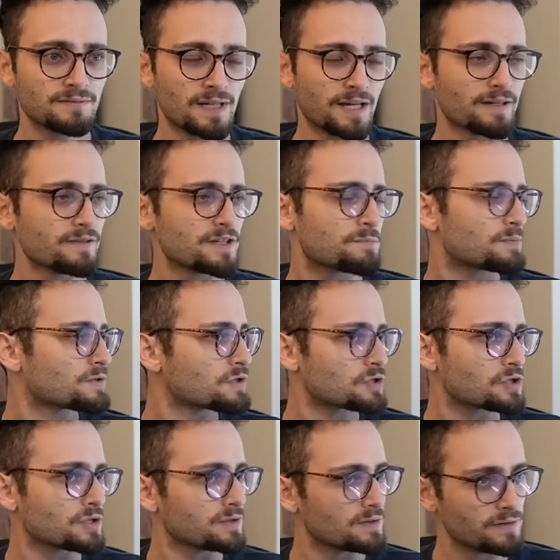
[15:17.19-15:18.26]
And in this
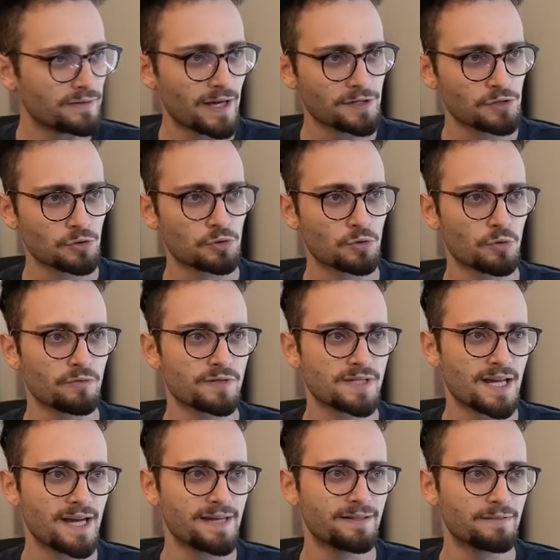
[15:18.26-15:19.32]
position, Nigel Short
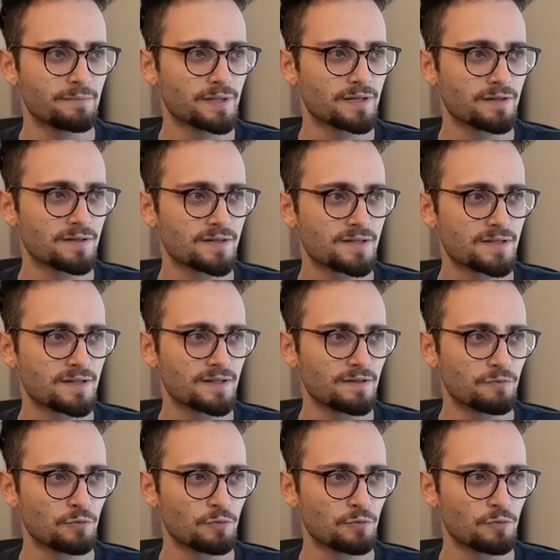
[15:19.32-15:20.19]
resigned because